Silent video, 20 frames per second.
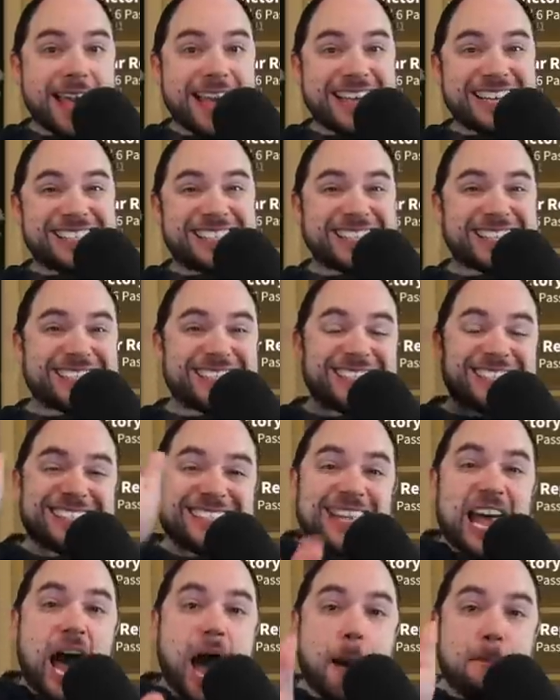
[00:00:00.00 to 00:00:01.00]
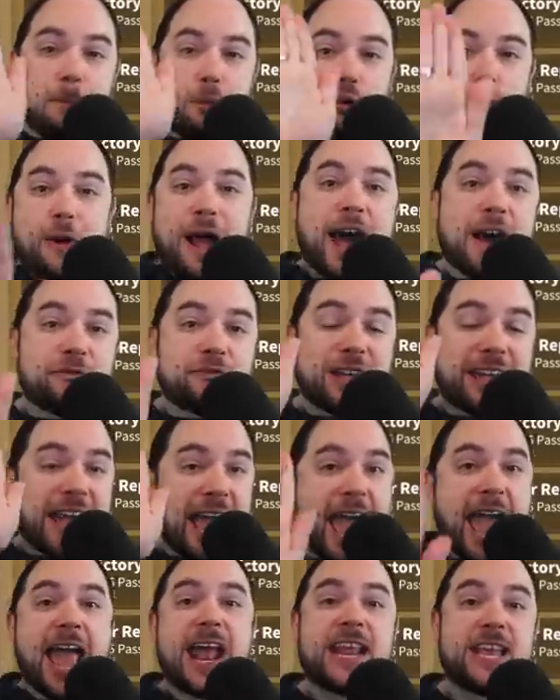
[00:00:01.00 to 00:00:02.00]
is to stop crafting
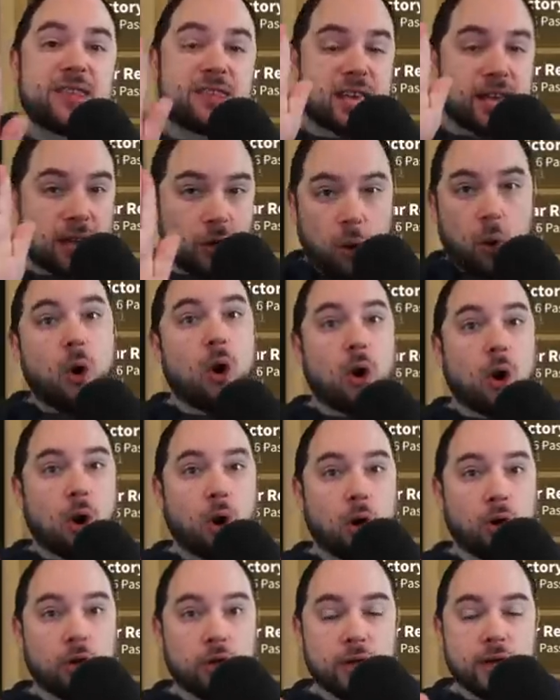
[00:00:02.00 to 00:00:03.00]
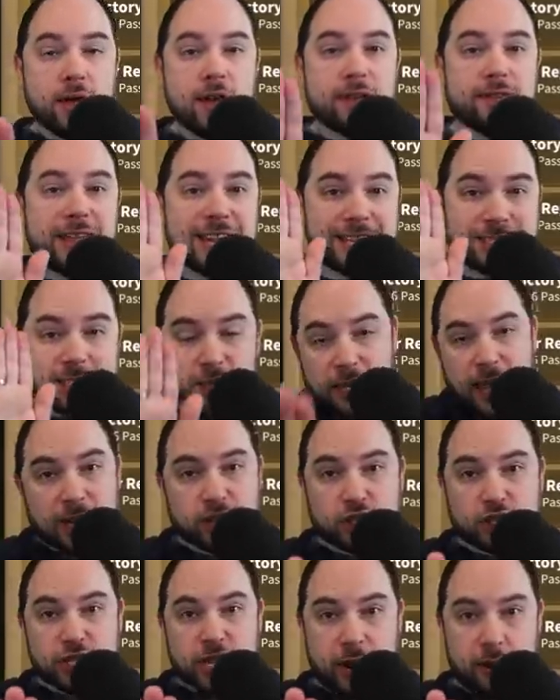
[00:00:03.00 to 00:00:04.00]
anything at all that is
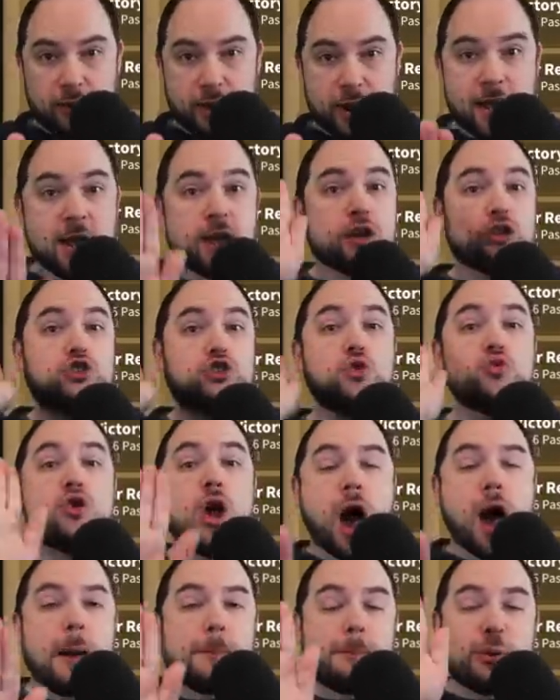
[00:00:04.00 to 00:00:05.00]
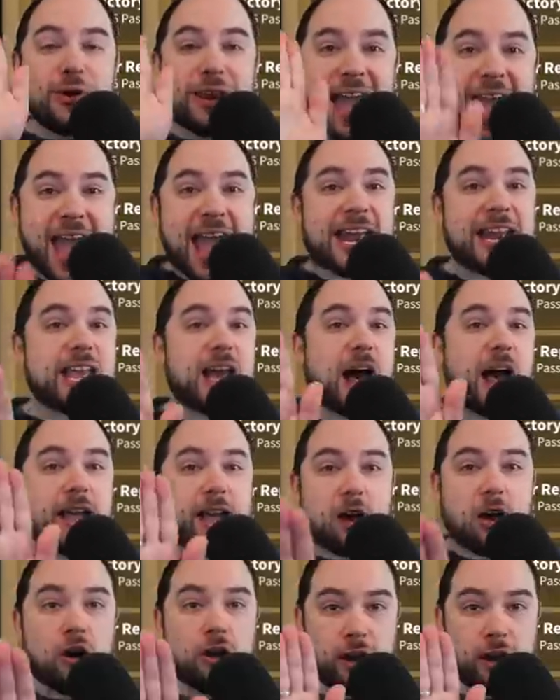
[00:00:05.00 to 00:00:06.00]
legendary. Do not put any
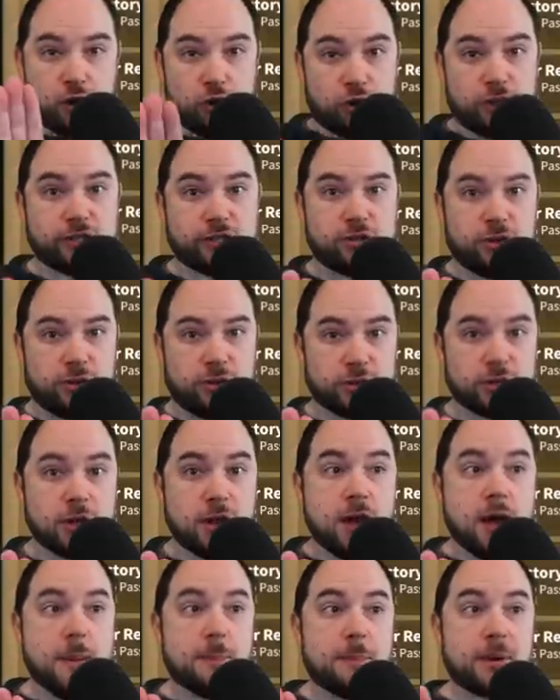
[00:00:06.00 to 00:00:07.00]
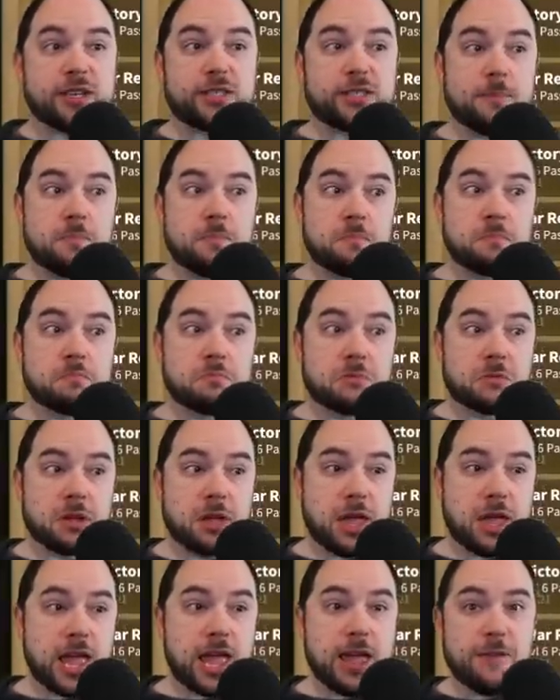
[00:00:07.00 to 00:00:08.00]
iconic crystals, because
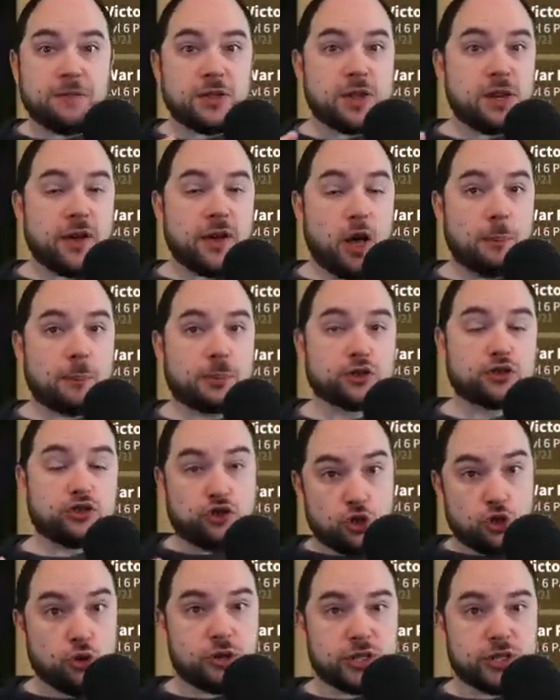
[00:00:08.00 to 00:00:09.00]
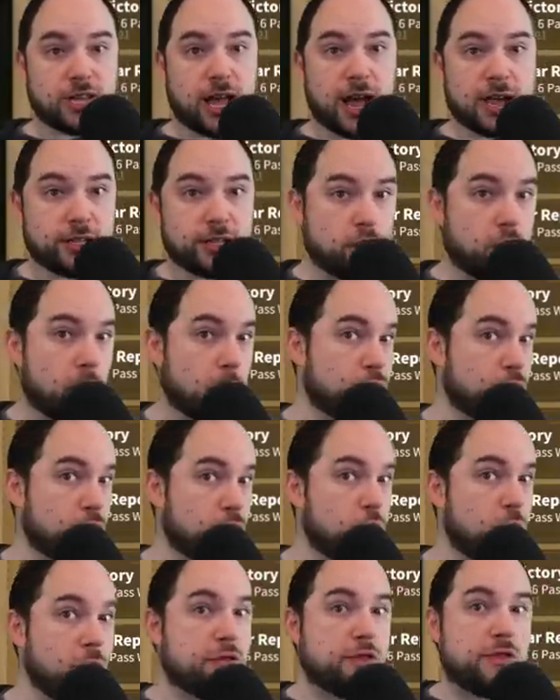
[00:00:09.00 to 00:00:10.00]
if the developers do decide to go through
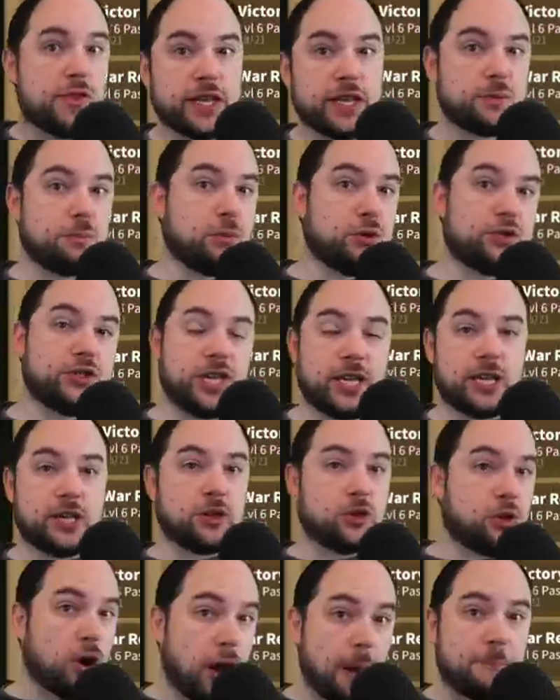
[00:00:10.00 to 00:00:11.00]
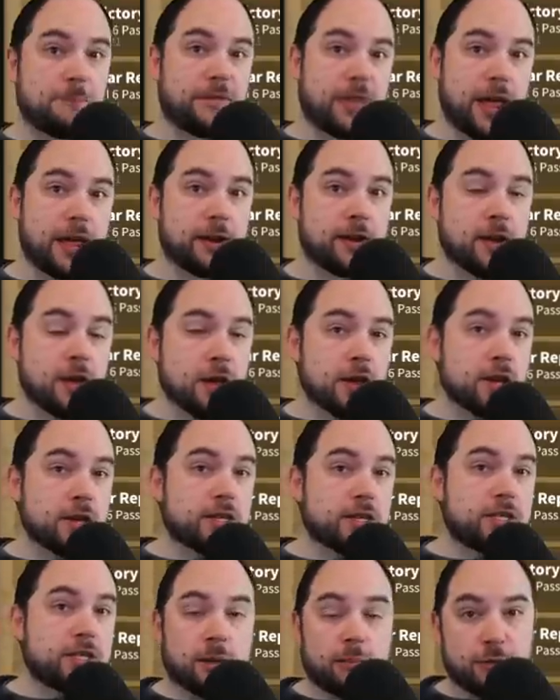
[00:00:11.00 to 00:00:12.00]
with this particular update,
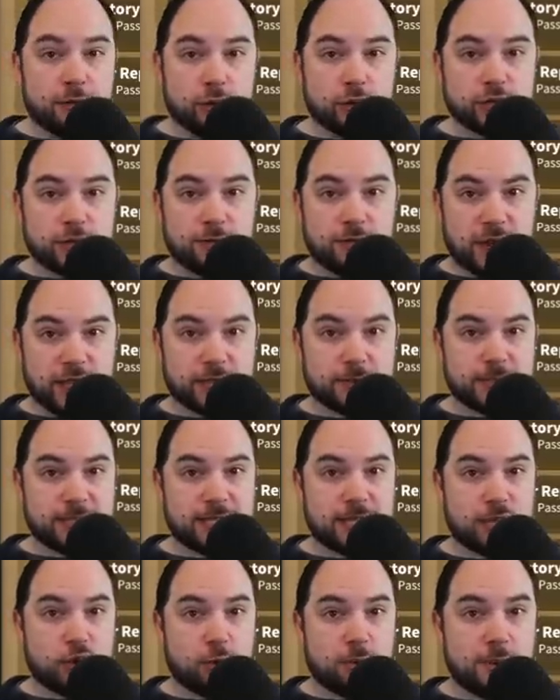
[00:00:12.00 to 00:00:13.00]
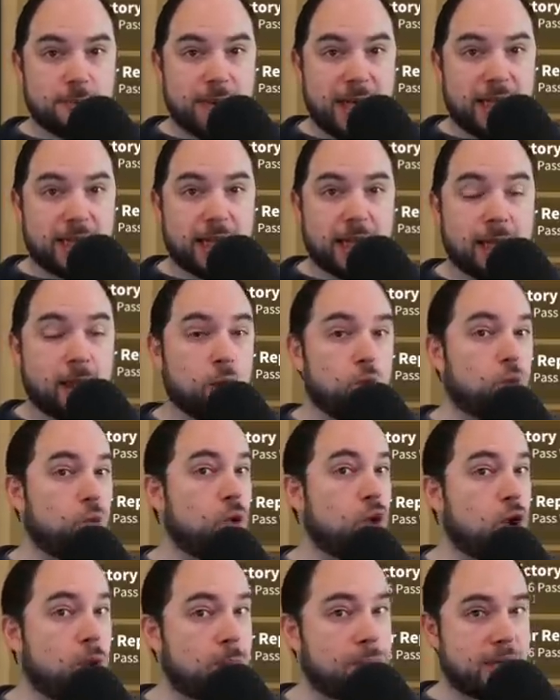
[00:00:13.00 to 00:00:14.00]
some of those investments that you'll be making
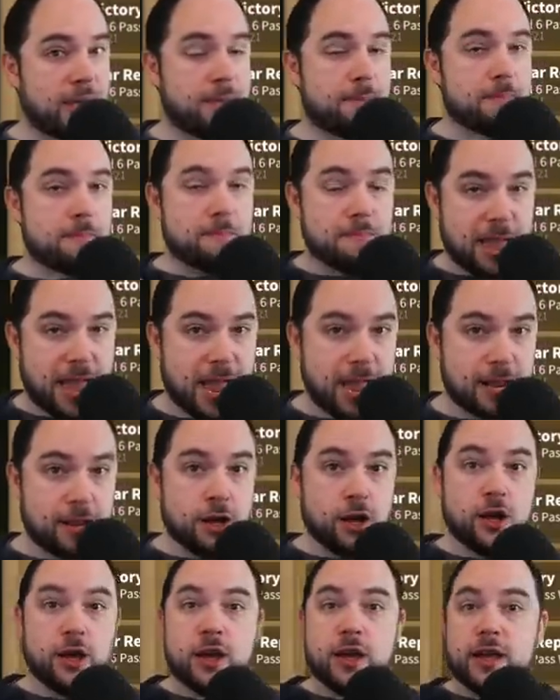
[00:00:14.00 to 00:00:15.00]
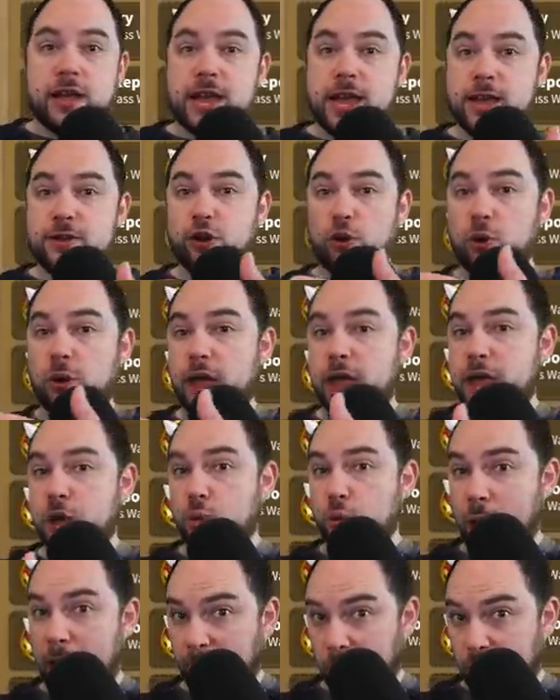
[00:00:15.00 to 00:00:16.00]
will be made either
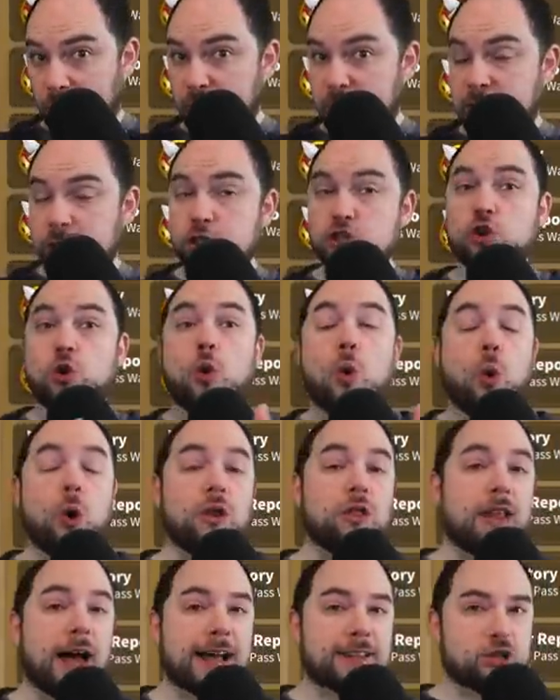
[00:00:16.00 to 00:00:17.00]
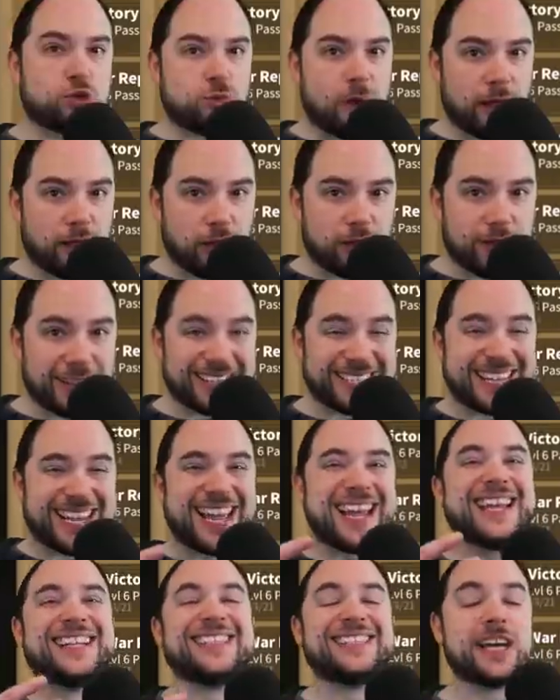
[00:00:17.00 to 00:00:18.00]
irrelevant or less relevant
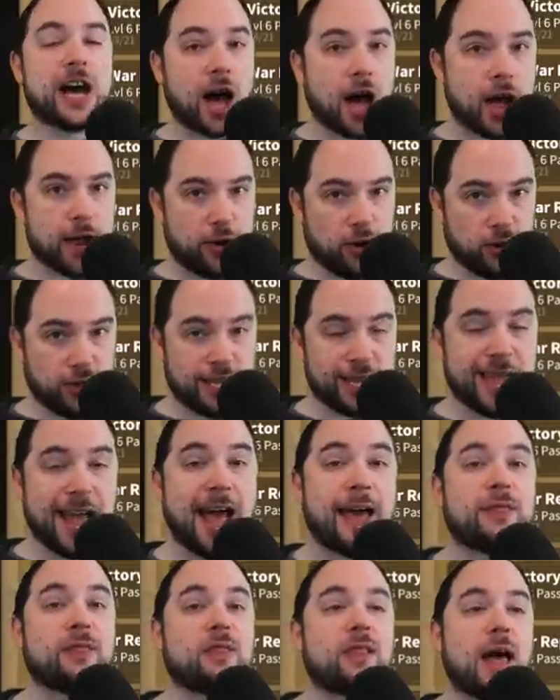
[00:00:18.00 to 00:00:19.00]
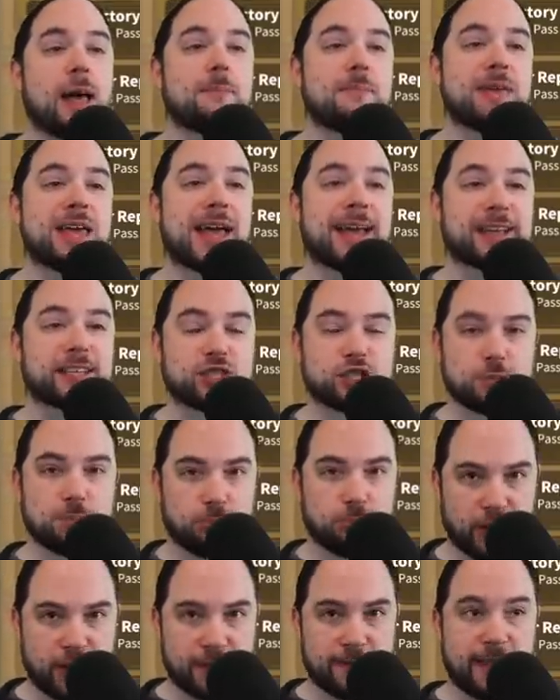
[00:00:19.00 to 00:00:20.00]
entirely. And let me
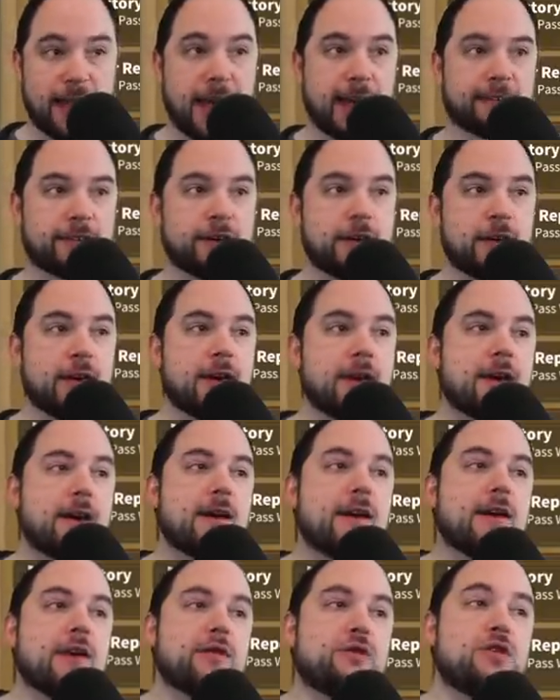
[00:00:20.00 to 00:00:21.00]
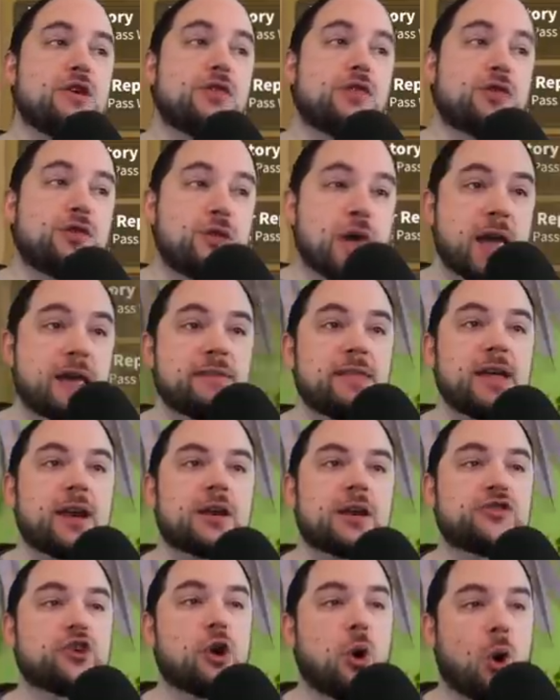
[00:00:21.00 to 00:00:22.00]
explain that. The thing that
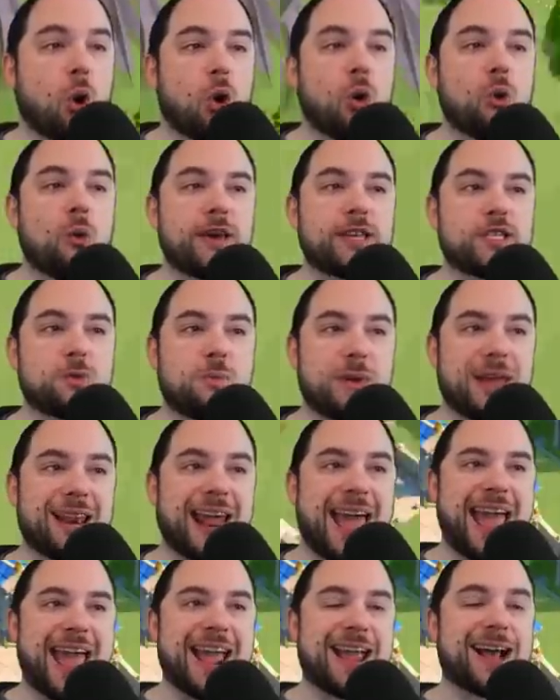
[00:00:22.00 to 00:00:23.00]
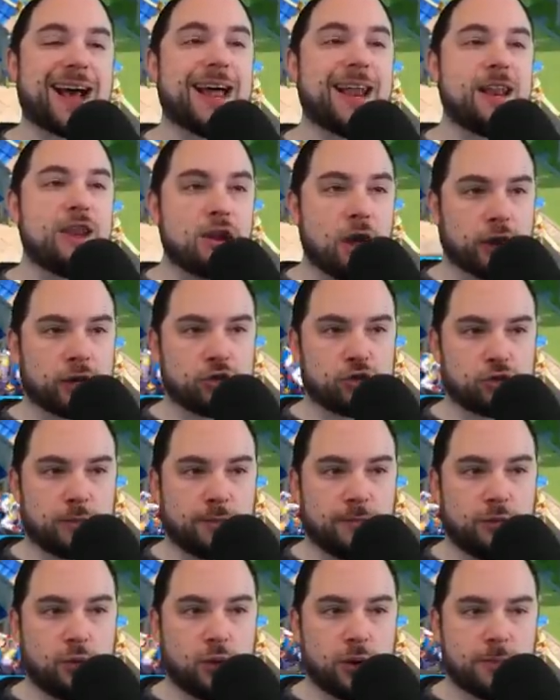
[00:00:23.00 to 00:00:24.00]
has always been a
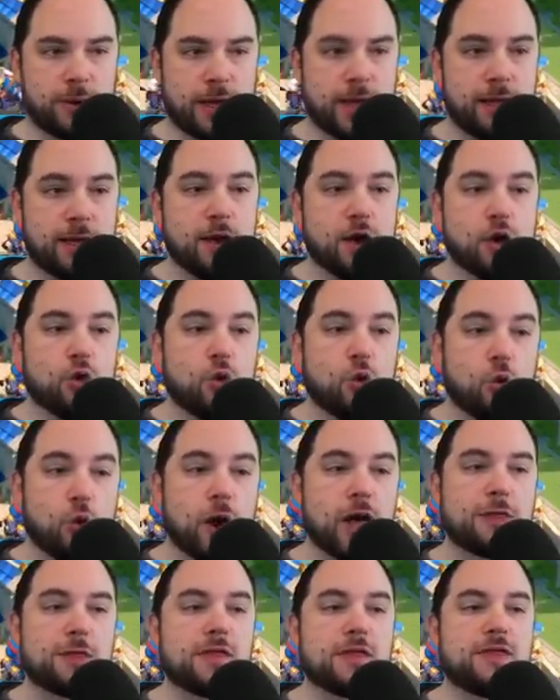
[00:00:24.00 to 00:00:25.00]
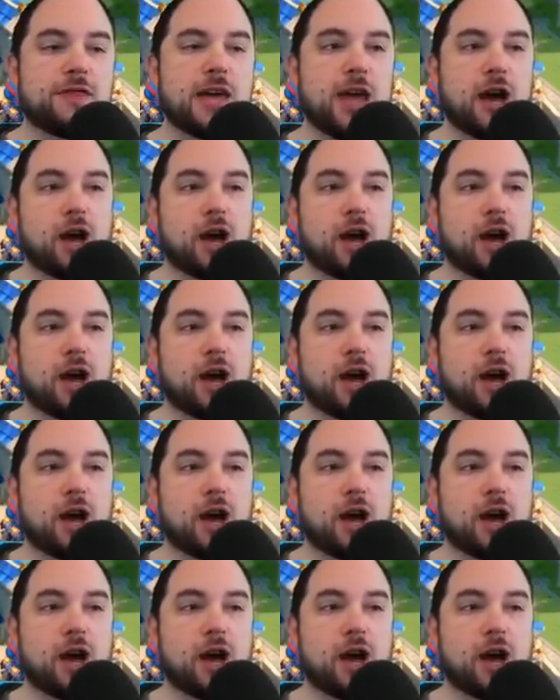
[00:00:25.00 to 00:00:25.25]
conundrum for me with the